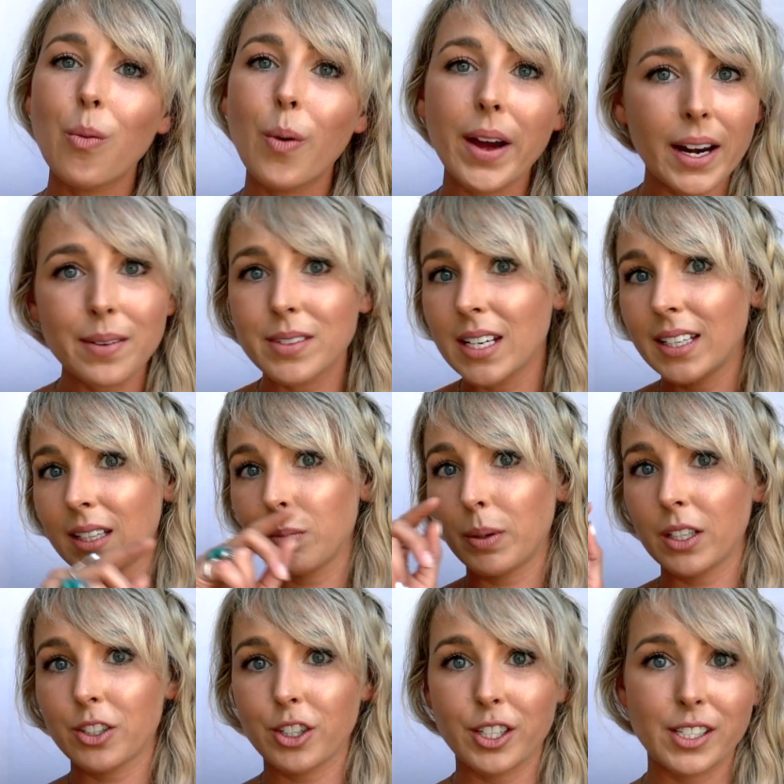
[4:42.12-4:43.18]
when I'm taking
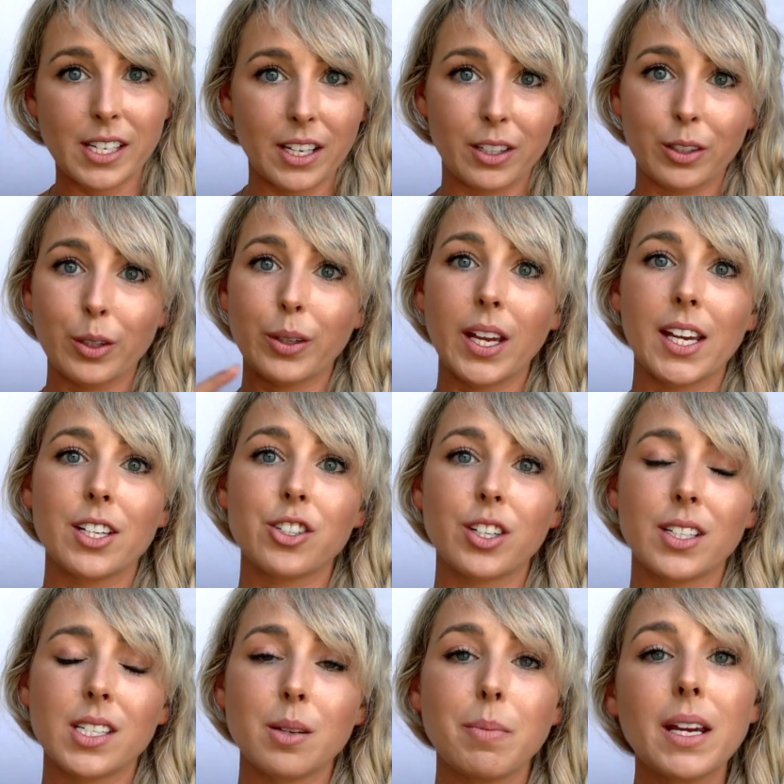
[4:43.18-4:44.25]
pictures in a
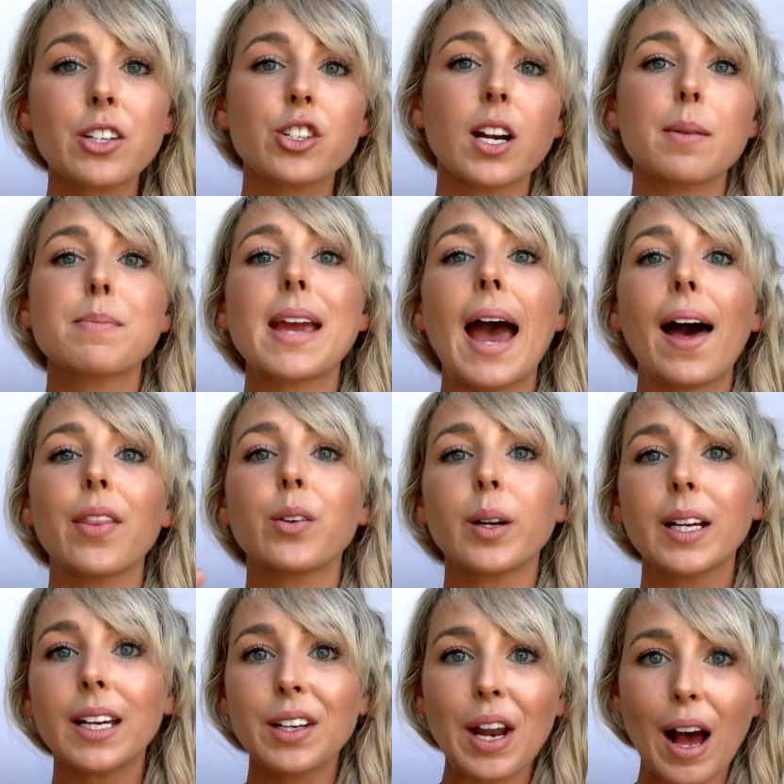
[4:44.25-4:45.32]
location to make sure I'm
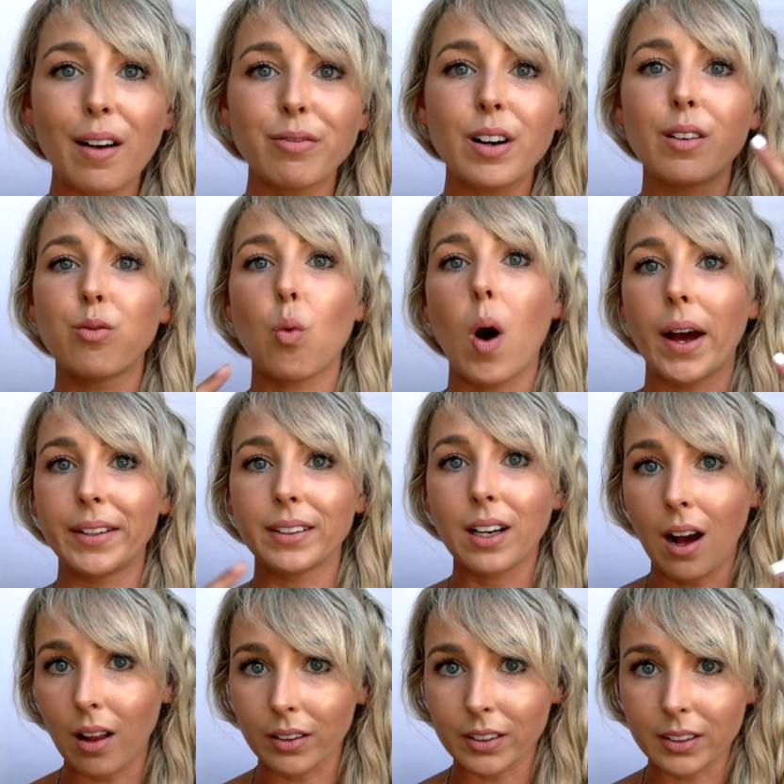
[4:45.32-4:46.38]
gathering enough of one
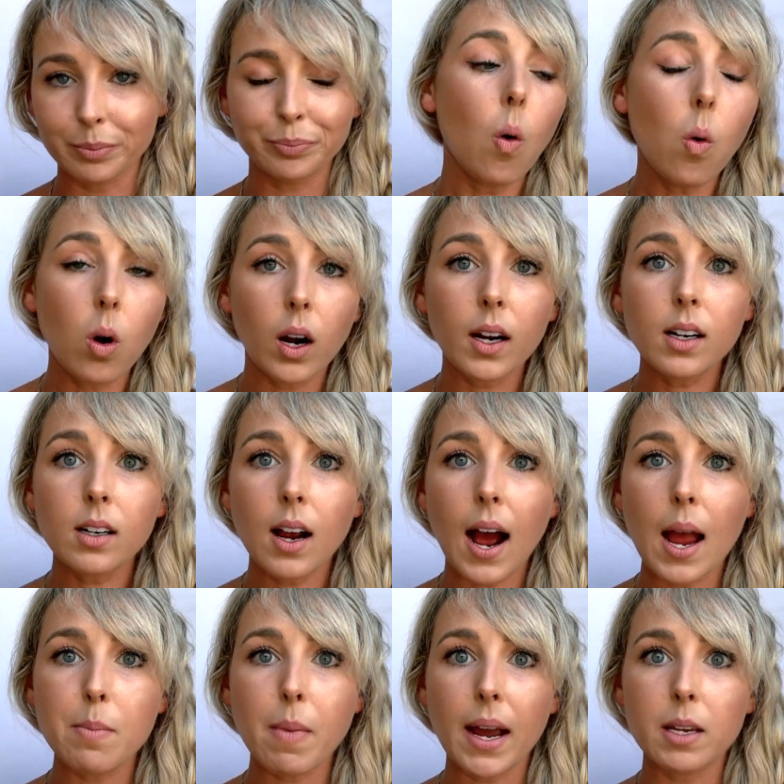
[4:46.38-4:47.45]
color. Or
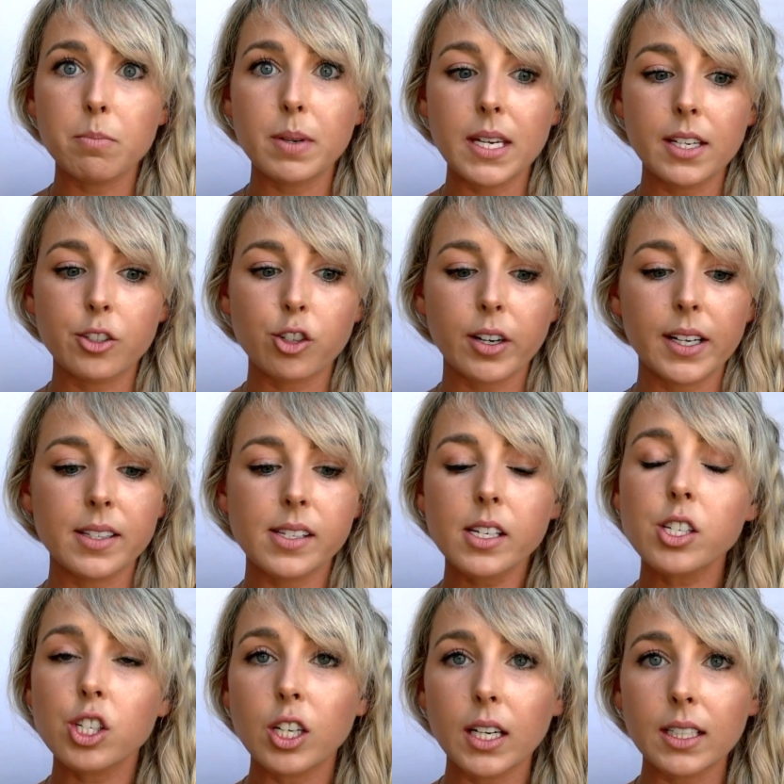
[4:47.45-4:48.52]
I might be
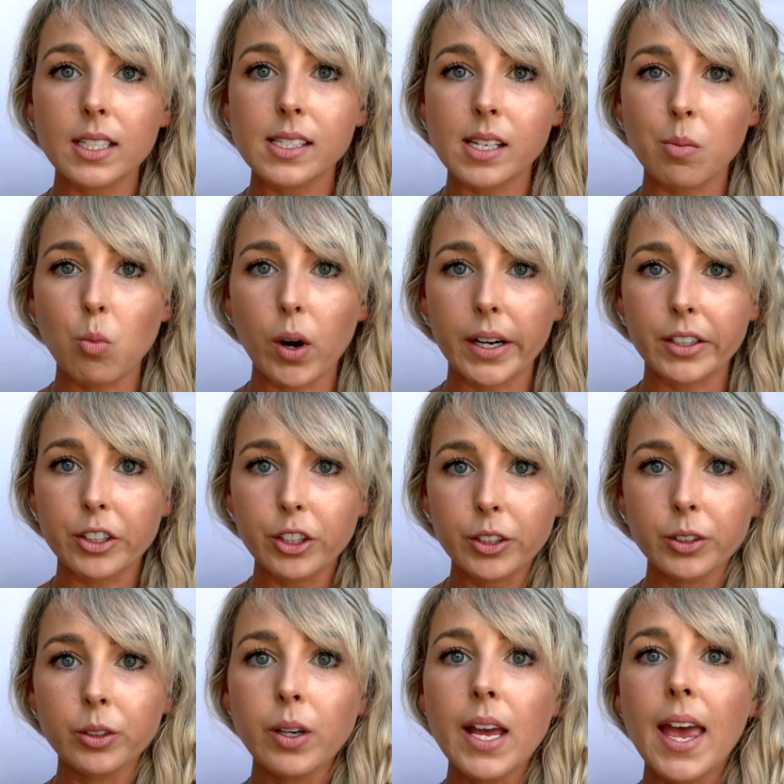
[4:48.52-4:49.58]
transitioning to somewhere
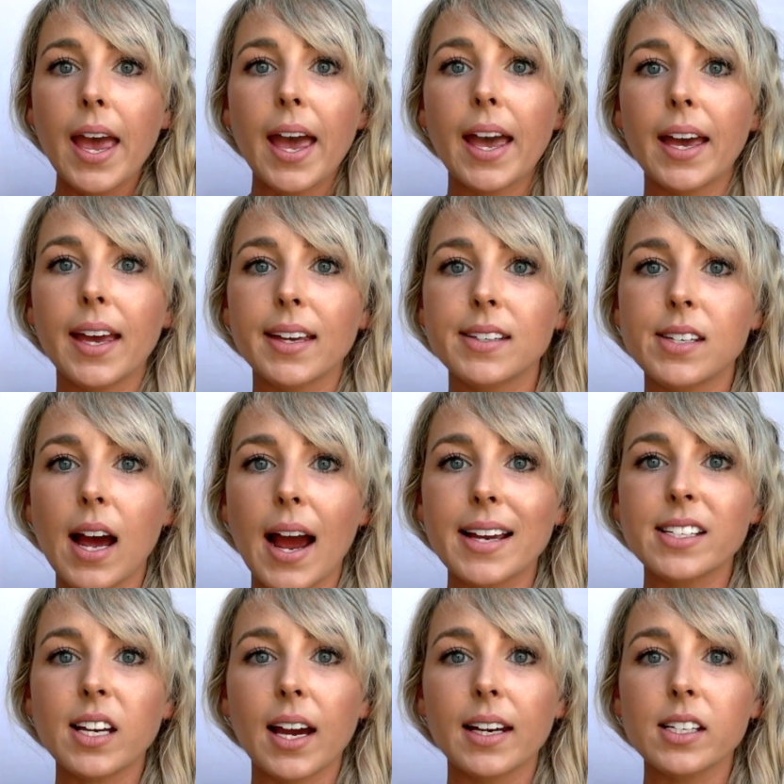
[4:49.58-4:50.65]
new and I
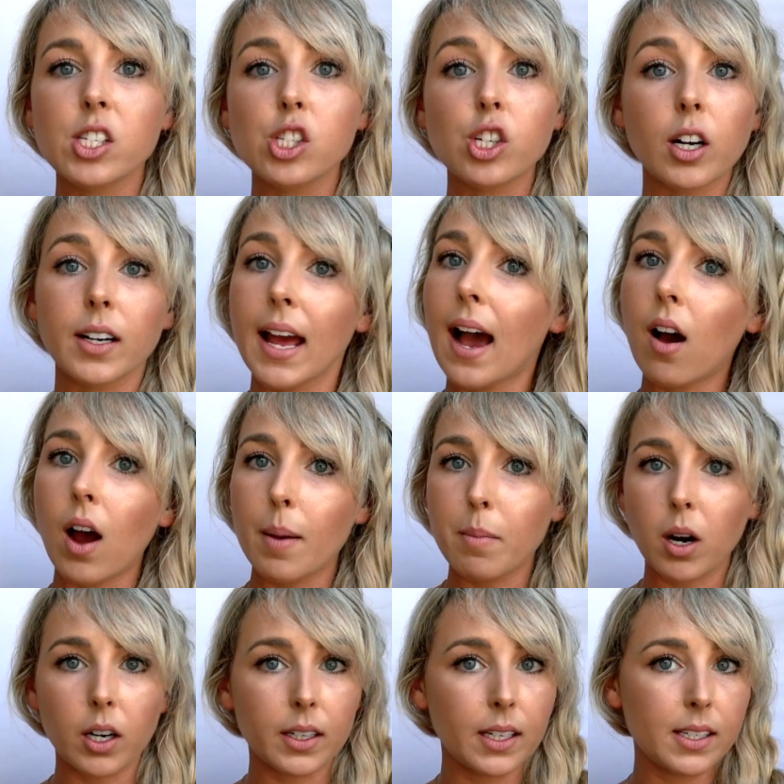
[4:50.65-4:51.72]
kind of start out, I'm
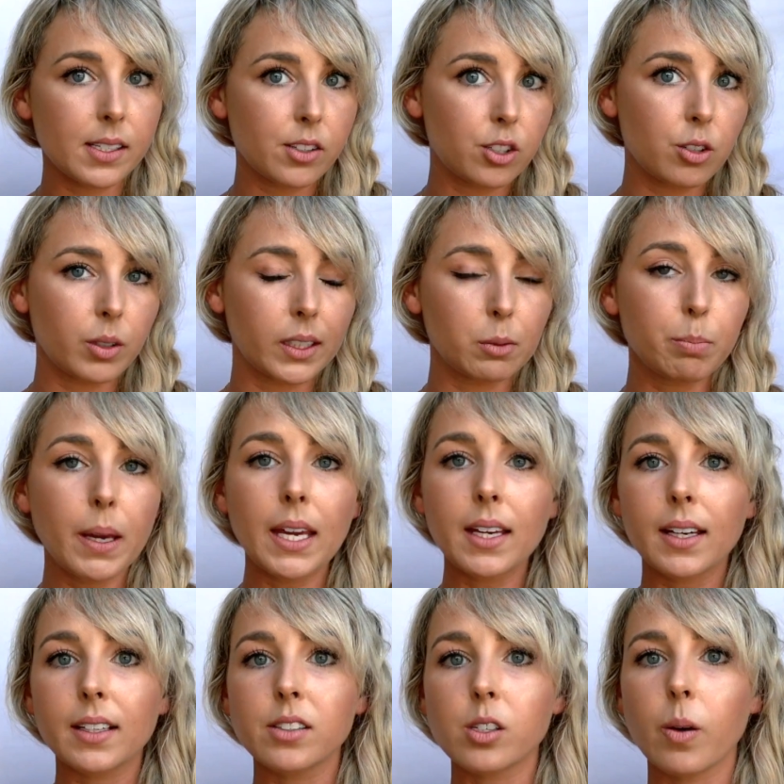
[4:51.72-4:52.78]
already doing pink,
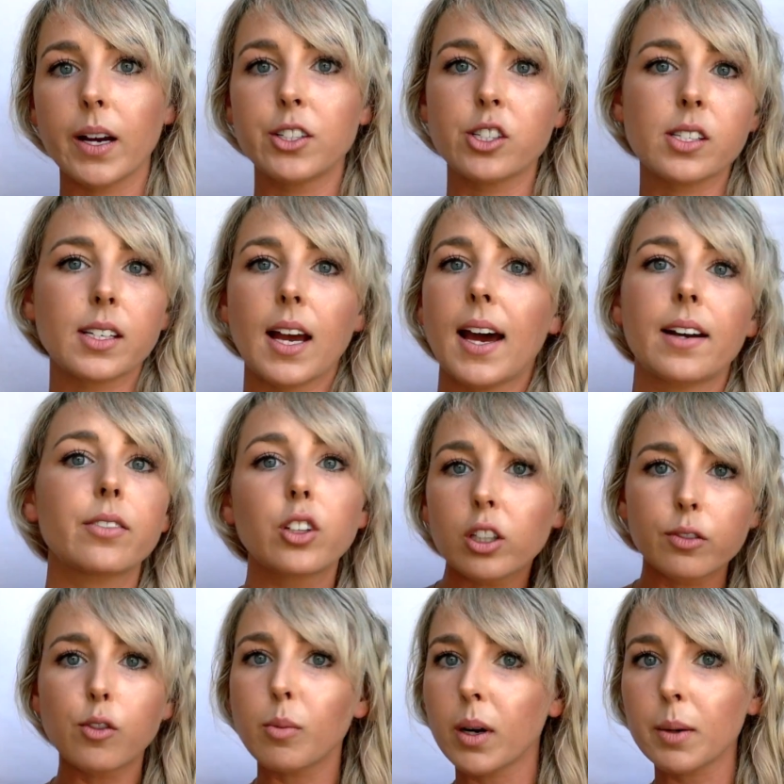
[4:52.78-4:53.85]
and so I just kind of look
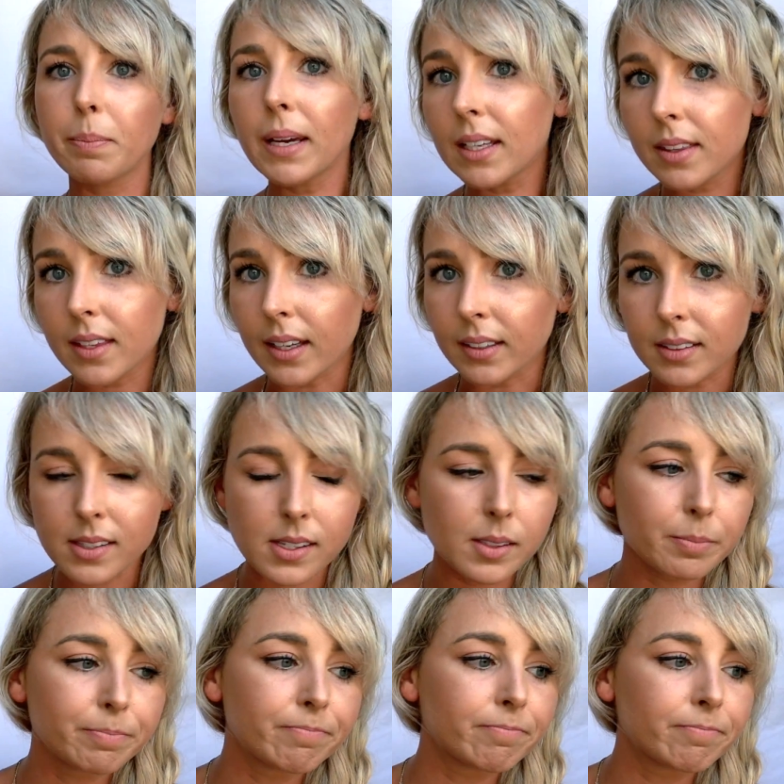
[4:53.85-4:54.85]
for more pink things.